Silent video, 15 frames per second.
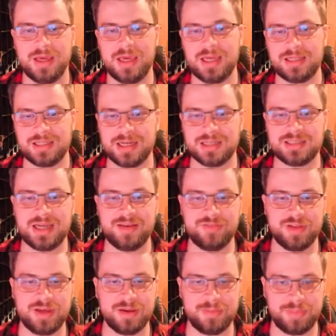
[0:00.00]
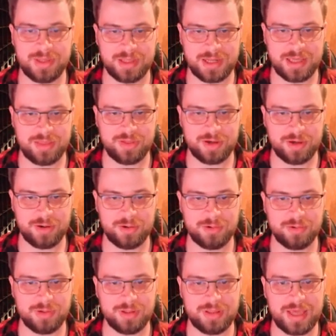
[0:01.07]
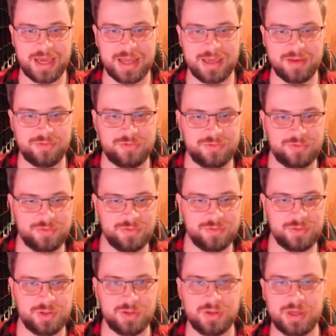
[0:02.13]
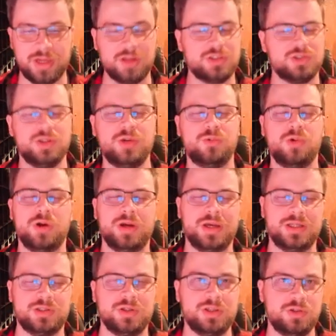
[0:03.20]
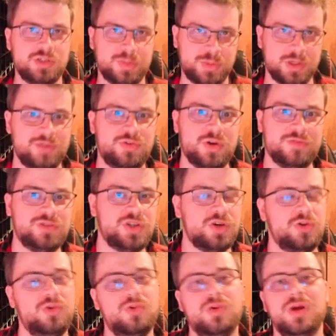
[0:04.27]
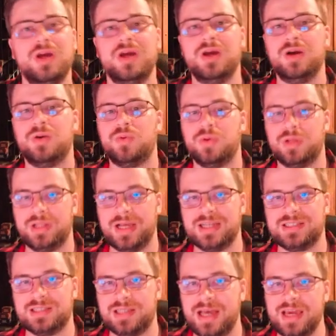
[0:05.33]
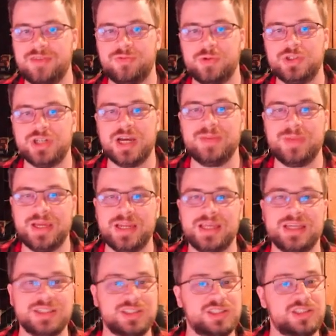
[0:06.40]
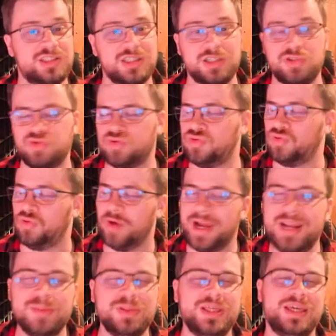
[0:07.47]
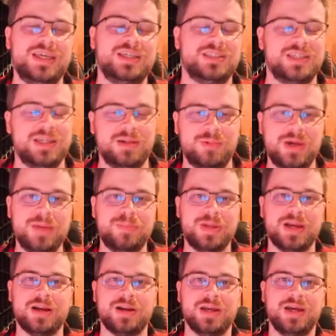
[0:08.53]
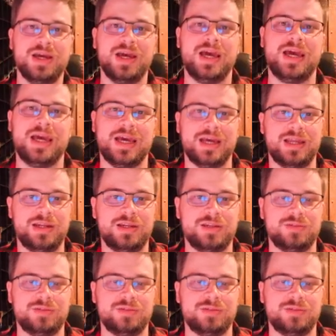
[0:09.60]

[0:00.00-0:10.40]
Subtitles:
It does have the ability, though, that if it's only usable if you have 2 or less life, which I mean is incredibly easy in Whitebeard, and